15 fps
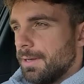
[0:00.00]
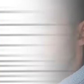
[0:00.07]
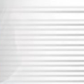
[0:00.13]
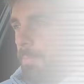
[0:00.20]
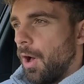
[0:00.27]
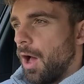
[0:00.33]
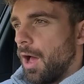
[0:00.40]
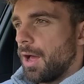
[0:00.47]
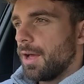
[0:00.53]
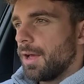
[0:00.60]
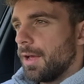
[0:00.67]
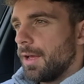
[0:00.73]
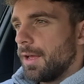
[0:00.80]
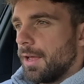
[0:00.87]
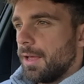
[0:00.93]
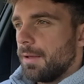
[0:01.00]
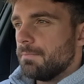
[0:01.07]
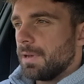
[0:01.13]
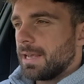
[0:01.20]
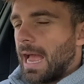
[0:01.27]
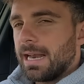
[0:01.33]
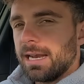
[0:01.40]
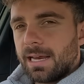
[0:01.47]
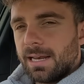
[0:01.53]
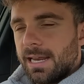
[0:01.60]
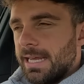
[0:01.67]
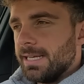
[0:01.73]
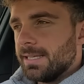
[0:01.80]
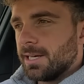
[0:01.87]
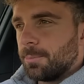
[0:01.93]
but
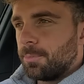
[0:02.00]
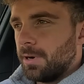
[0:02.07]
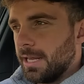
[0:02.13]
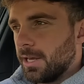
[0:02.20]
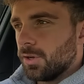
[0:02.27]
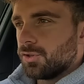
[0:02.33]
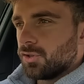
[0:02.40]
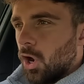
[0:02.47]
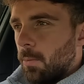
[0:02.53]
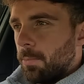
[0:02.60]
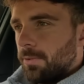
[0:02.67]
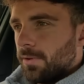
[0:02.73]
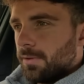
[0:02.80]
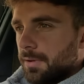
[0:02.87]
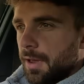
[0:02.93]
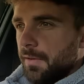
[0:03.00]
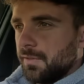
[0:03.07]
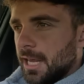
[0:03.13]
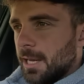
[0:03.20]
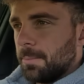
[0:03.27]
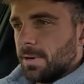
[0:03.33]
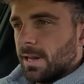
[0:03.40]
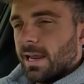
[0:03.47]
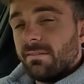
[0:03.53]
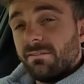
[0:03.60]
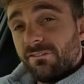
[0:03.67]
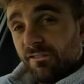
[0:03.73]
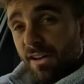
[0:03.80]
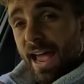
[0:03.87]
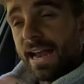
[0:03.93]
mechanically he did a pretty good job of keeping it in
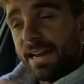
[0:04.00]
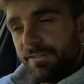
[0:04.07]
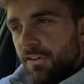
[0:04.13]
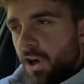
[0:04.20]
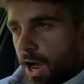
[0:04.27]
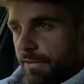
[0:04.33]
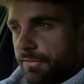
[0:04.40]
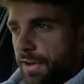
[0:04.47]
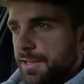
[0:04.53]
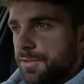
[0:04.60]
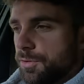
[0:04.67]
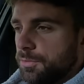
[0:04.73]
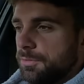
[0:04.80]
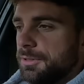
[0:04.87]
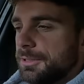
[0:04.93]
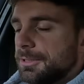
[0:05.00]
fairly fine fettle.